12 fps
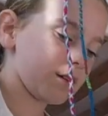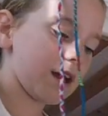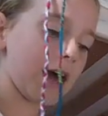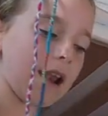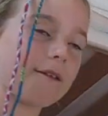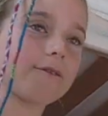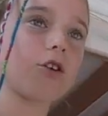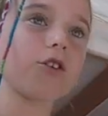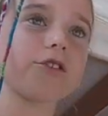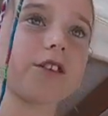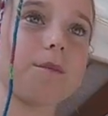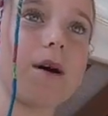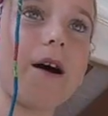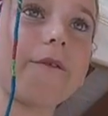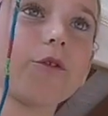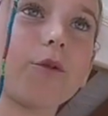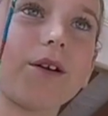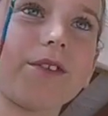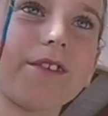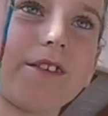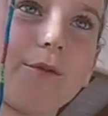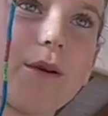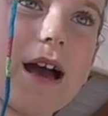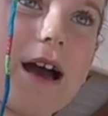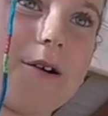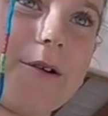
And I've got some other ones as well.